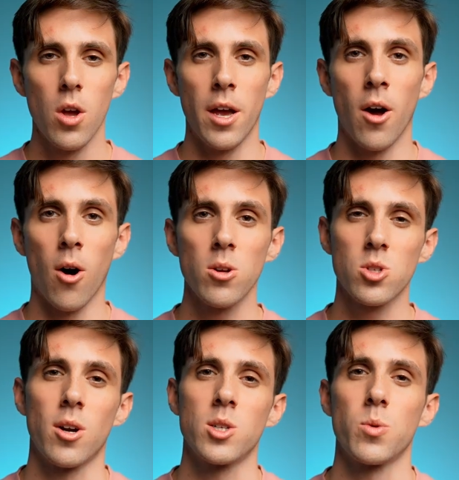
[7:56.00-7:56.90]
It all
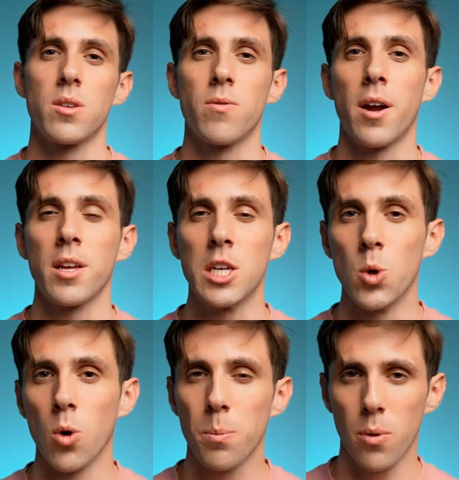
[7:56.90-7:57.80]
starts with defining
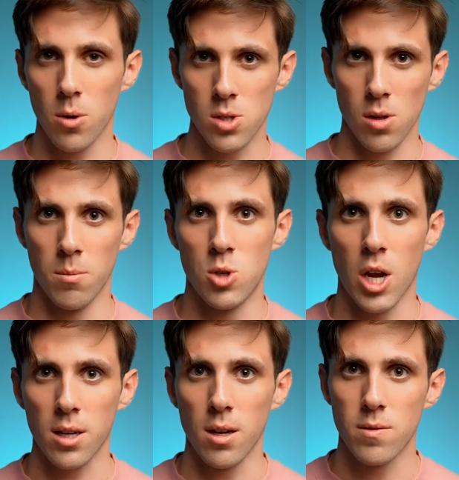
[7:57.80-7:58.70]
your personal
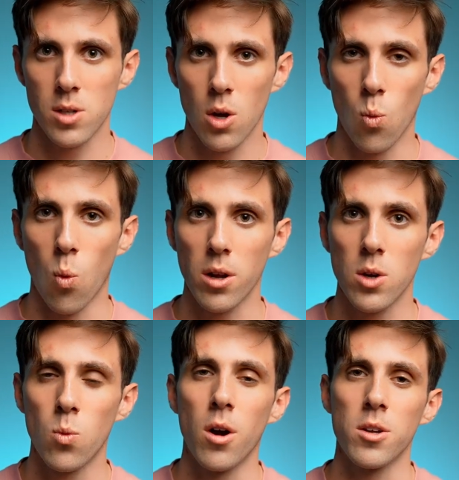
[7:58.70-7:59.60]
objectives. What do you
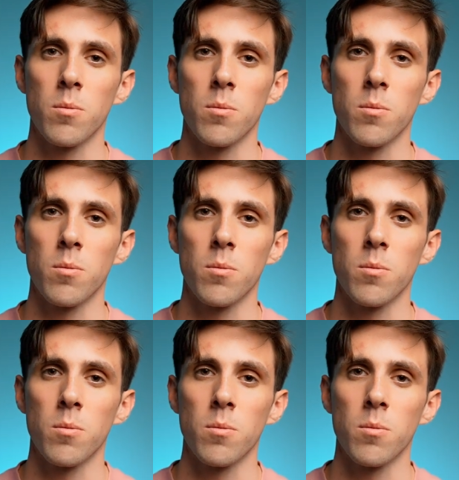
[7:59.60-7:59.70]
want your